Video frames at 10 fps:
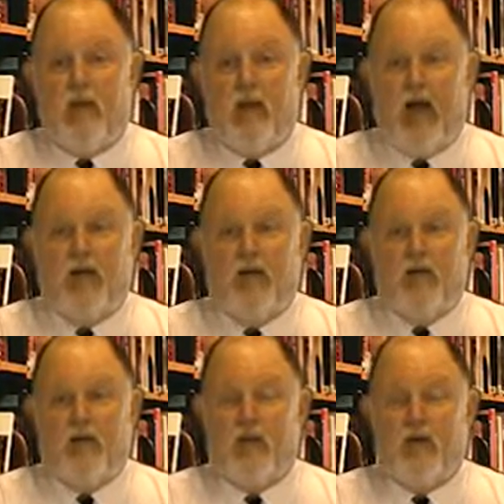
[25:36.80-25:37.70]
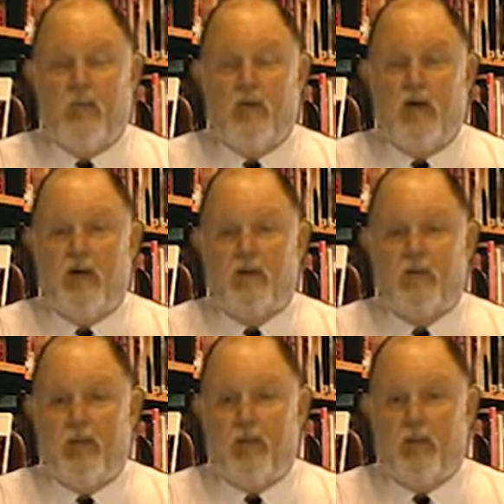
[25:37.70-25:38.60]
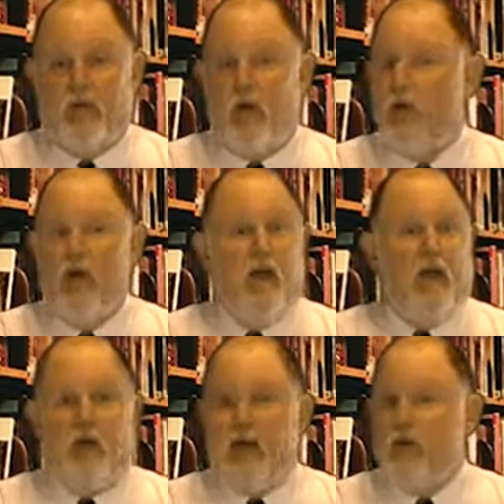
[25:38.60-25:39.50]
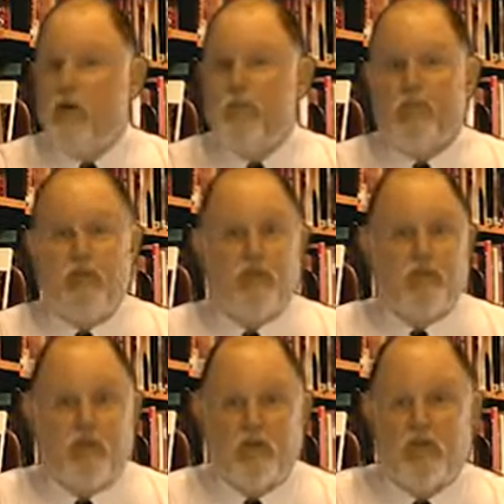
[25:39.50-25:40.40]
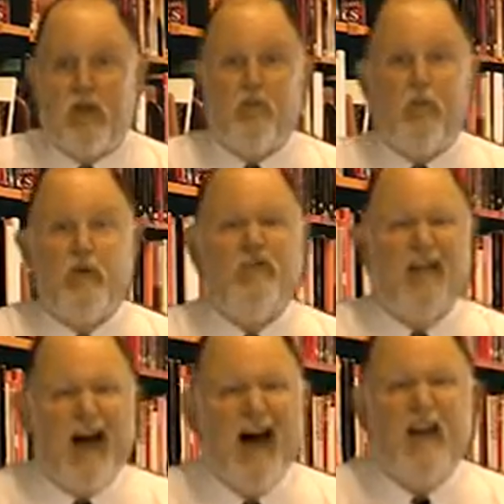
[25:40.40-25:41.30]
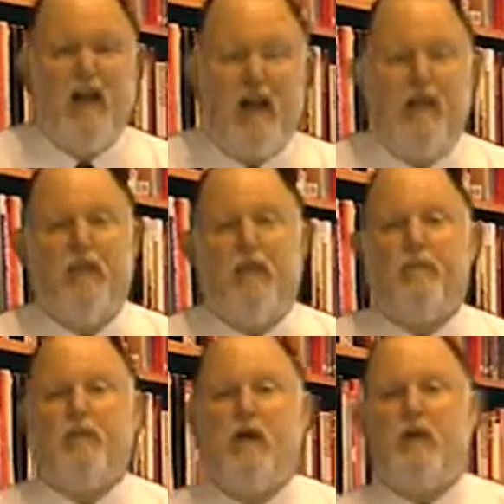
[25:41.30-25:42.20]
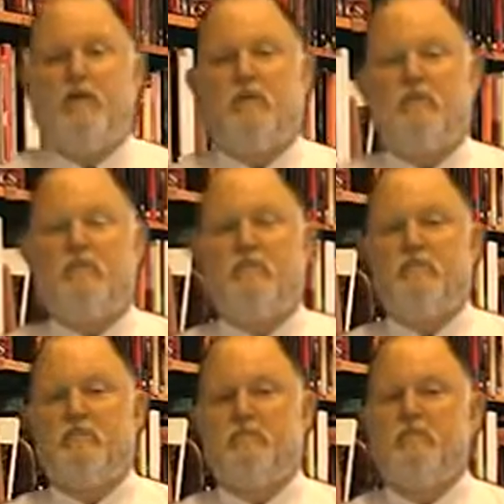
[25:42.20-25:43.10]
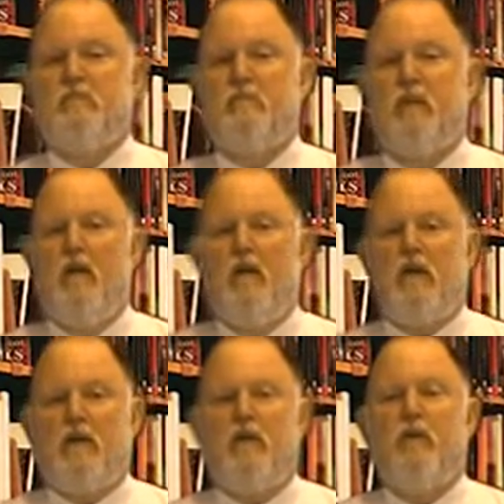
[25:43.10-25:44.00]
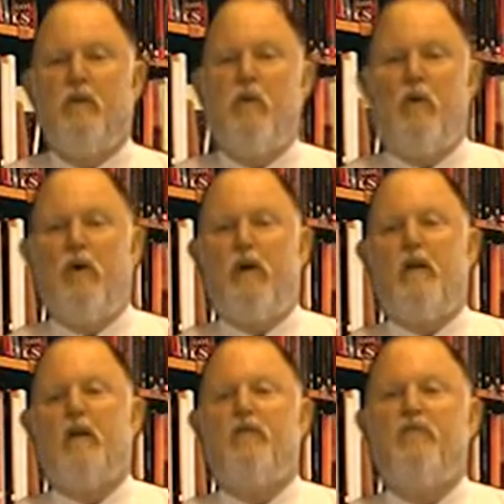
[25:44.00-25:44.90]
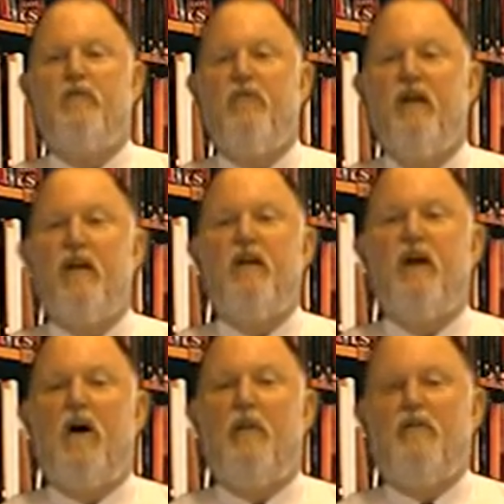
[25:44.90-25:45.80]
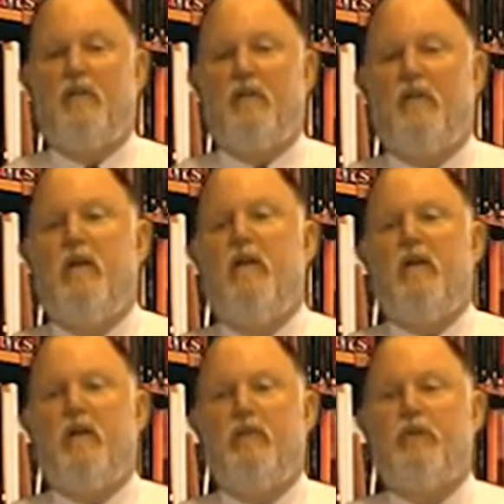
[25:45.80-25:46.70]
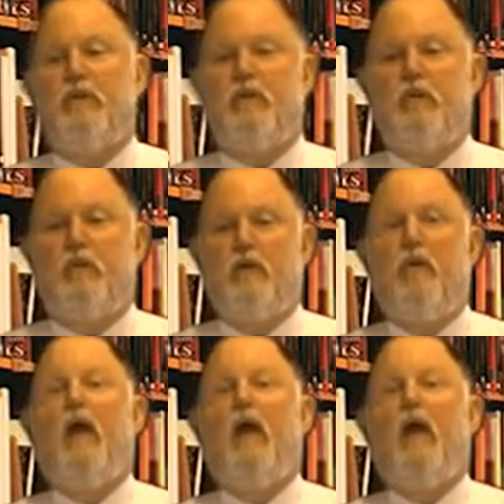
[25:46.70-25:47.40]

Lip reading: Now I need to look at my production people and go, can you produce at this level? We've got to have that production. So number one, it's very costly. Number two,